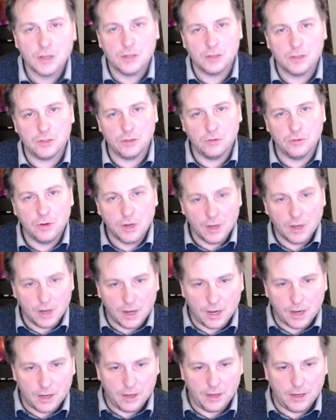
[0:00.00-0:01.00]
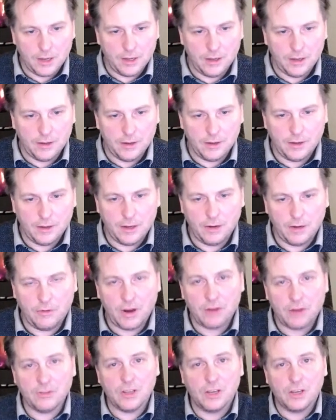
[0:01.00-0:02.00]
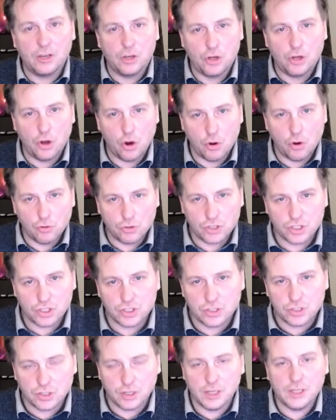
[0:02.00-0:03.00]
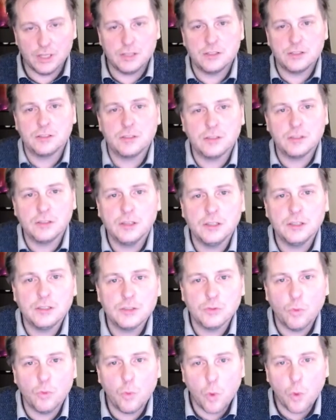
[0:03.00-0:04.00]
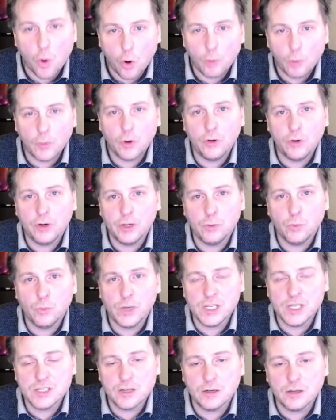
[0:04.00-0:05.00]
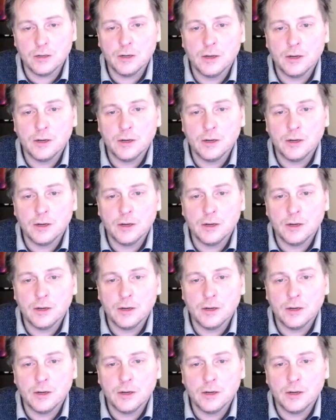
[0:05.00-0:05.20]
So around the coast, it's warmer in winter